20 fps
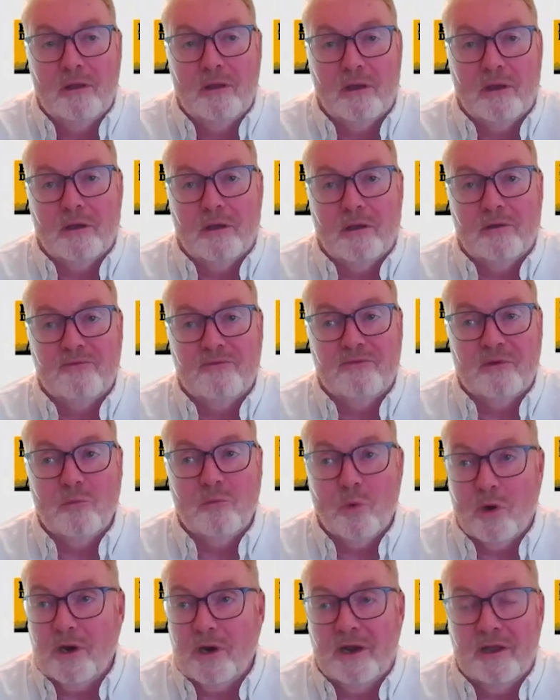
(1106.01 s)

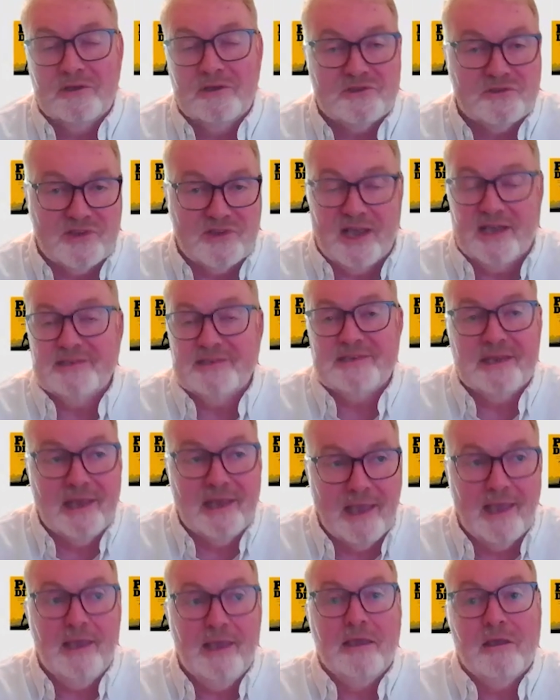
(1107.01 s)
from organizers
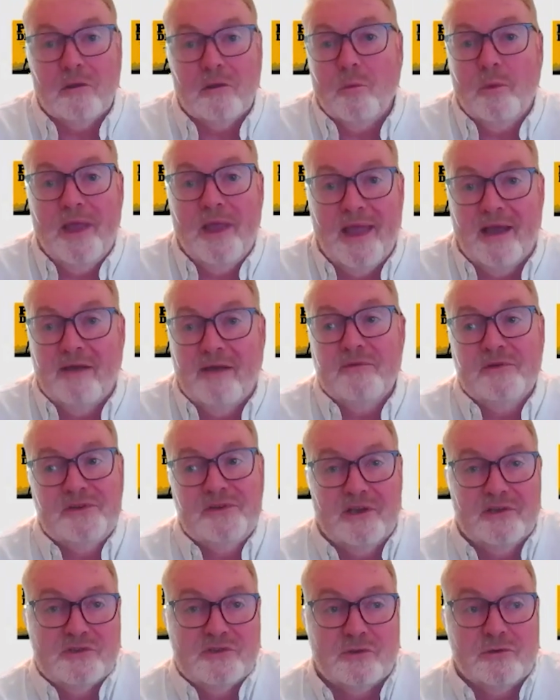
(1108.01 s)
asking, "Hey, can we
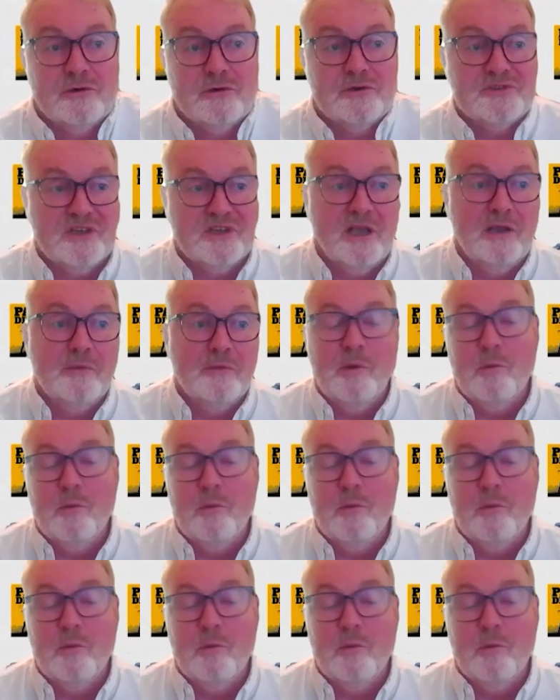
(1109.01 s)
advertise on your site?